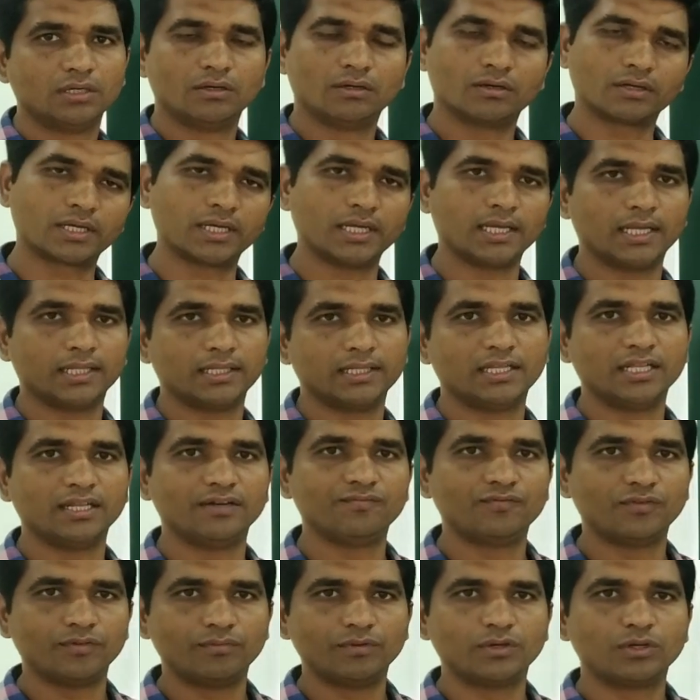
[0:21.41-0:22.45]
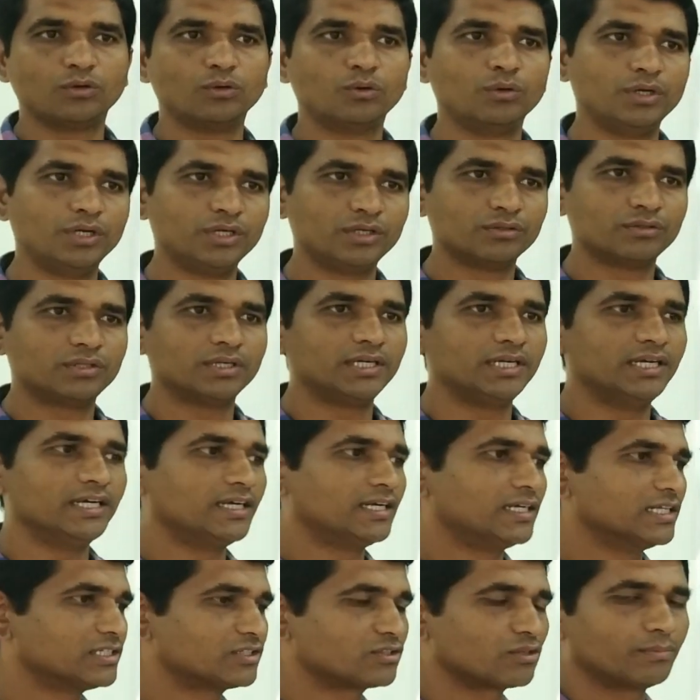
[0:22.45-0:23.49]
Okay, and then we will go into the
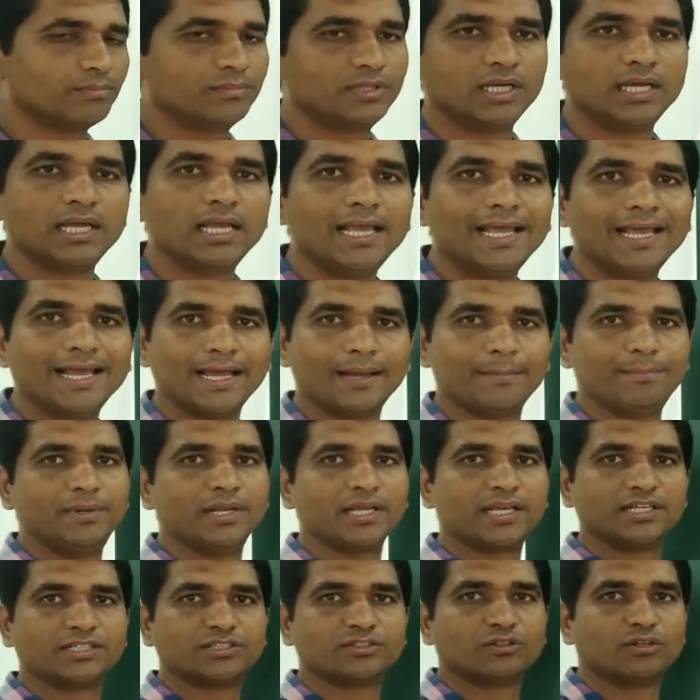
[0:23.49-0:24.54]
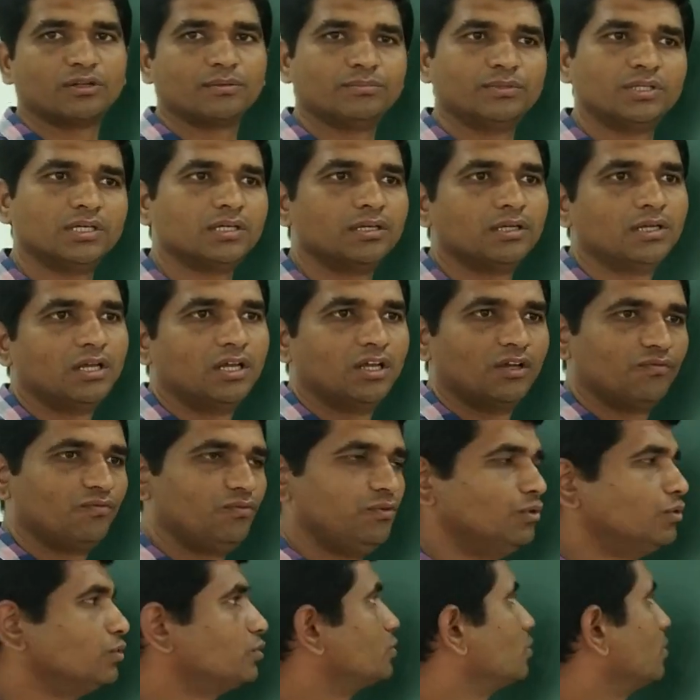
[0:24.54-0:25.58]
details of the application of the
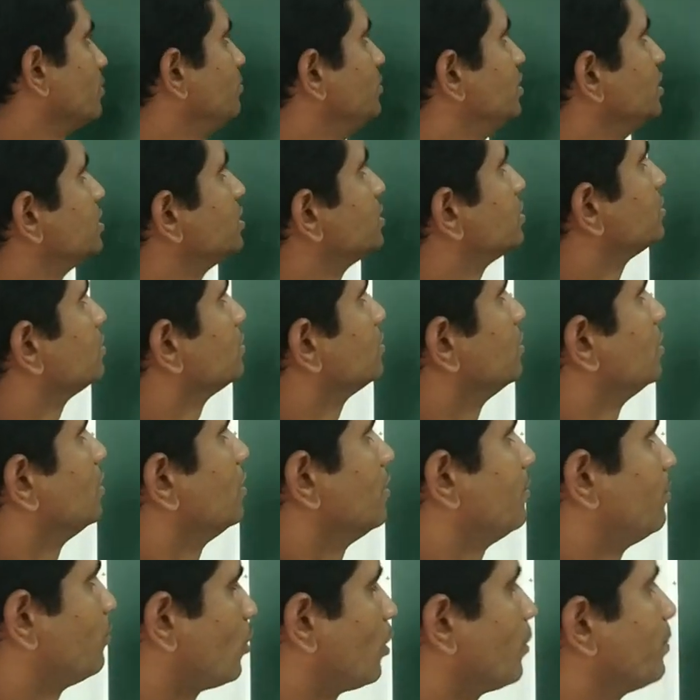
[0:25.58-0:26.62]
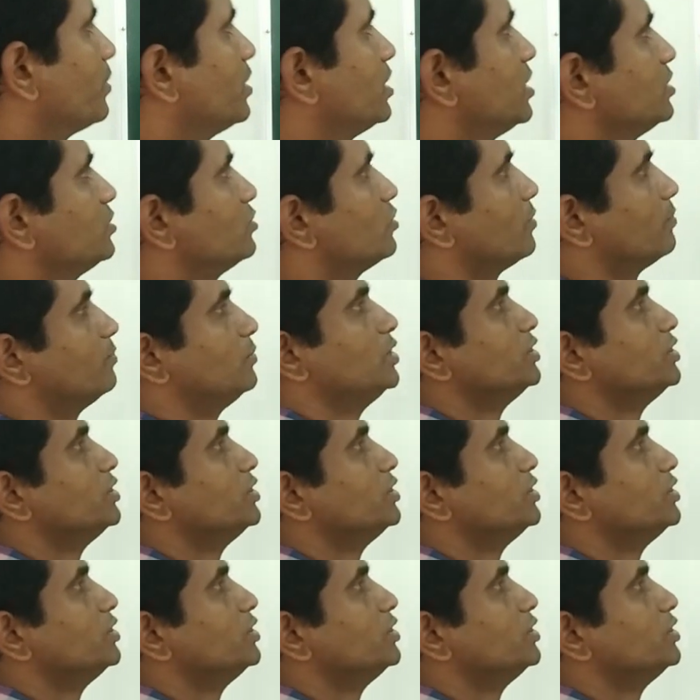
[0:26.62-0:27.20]
fluids of this properties of